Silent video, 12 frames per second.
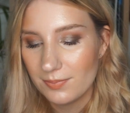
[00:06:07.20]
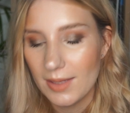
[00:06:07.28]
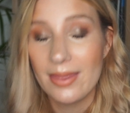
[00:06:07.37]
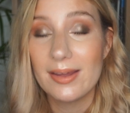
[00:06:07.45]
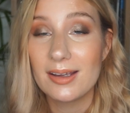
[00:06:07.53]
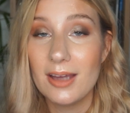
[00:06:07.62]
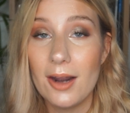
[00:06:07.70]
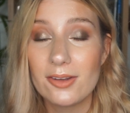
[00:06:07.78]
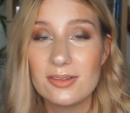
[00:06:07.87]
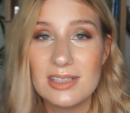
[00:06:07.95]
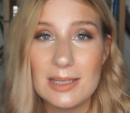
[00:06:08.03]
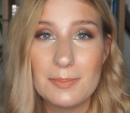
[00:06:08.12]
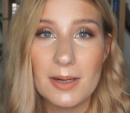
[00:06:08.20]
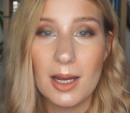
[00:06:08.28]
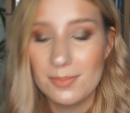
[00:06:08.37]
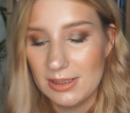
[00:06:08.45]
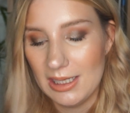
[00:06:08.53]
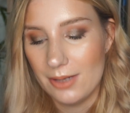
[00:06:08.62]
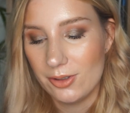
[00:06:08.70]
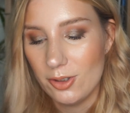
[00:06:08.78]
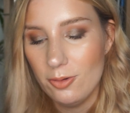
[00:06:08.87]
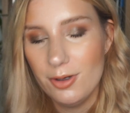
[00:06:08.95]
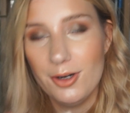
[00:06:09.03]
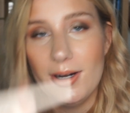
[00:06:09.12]
And then kind of to deepen up the outer
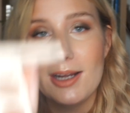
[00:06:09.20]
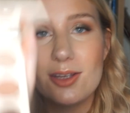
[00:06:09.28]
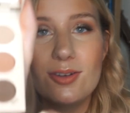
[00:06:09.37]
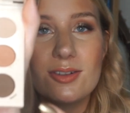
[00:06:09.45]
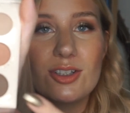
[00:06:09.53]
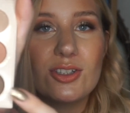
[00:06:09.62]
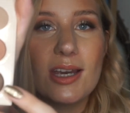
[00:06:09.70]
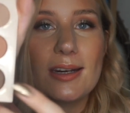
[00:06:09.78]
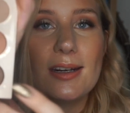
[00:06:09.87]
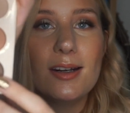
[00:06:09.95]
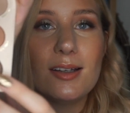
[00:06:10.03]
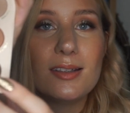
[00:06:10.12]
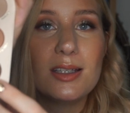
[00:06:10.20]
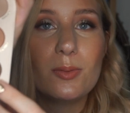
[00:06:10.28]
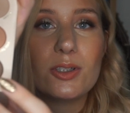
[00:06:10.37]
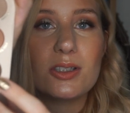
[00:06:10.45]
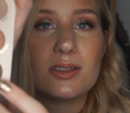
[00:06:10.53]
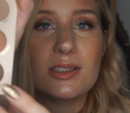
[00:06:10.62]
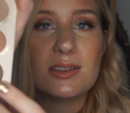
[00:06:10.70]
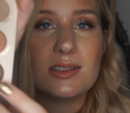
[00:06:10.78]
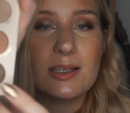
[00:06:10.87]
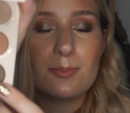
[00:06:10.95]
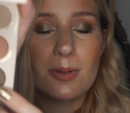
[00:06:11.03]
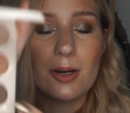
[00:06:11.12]
corner I used the shade Nutty, which is this
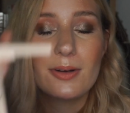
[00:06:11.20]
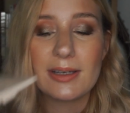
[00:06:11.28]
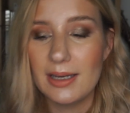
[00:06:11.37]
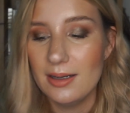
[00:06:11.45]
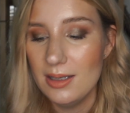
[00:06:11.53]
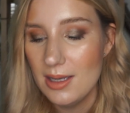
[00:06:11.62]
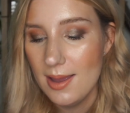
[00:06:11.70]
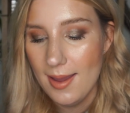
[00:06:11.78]
deep brown again.